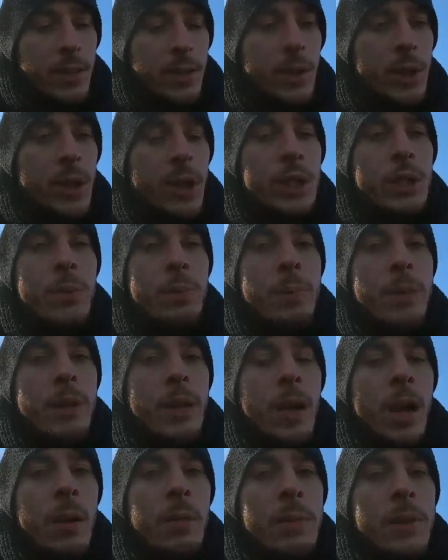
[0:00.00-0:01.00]
you need to
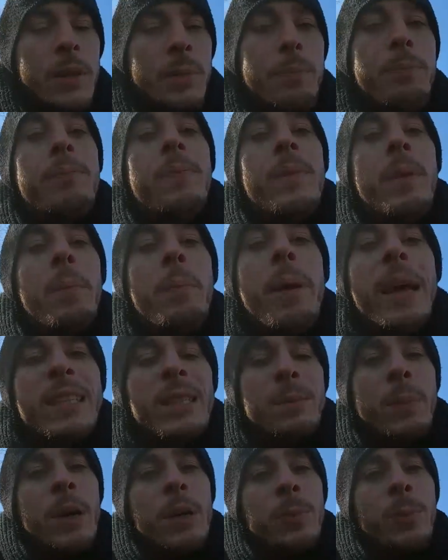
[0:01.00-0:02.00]
become the, the
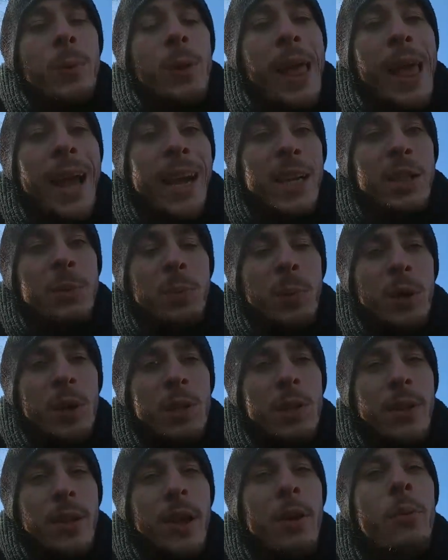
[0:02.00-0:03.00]
best possible
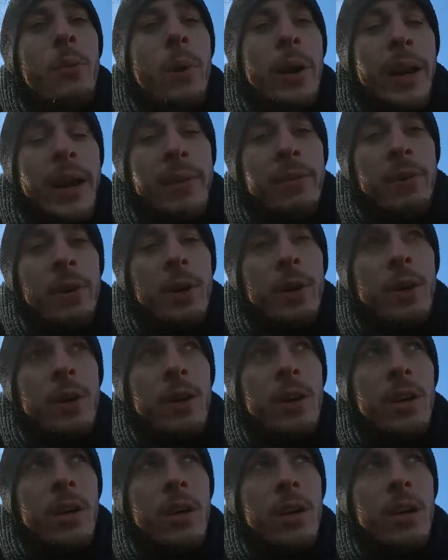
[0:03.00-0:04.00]
expert of whatever
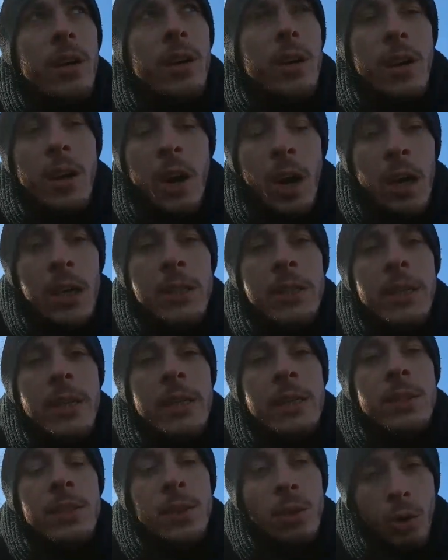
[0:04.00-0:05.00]

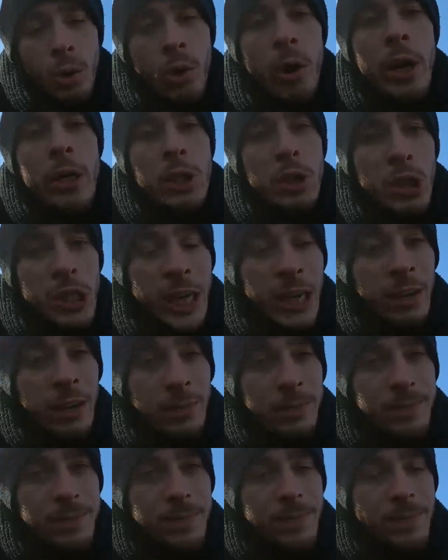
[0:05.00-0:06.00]
content you're going to share.